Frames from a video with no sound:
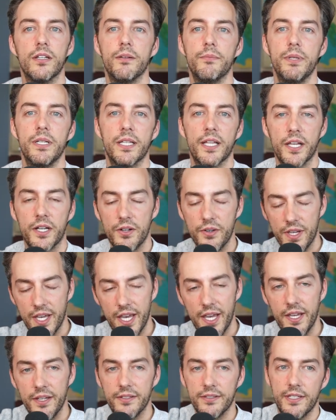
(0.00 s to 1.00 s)
Be like,
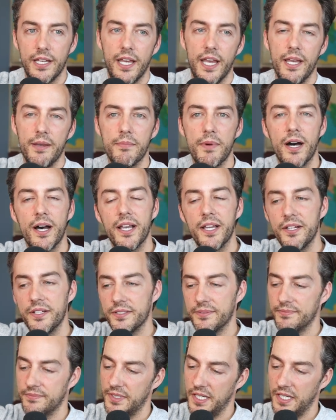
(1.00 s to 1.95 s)
okay, hey, mind,